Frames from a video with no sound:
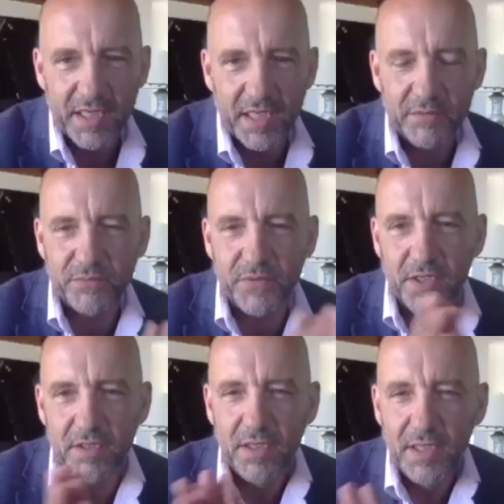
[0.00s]
I
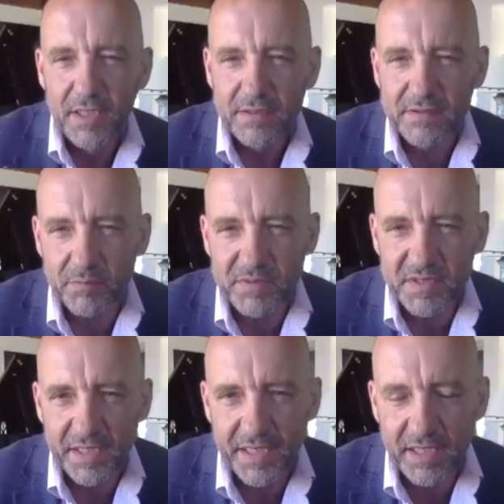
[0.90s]
have
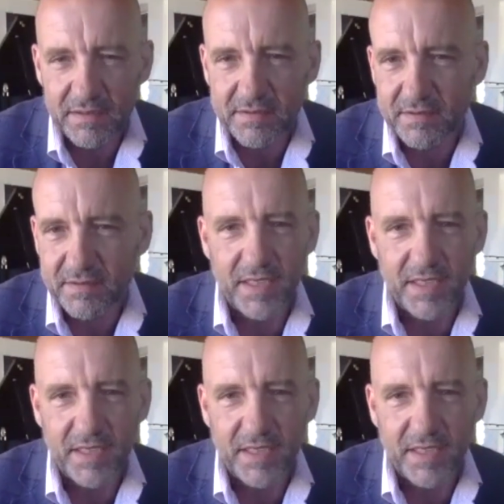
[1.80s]
something else.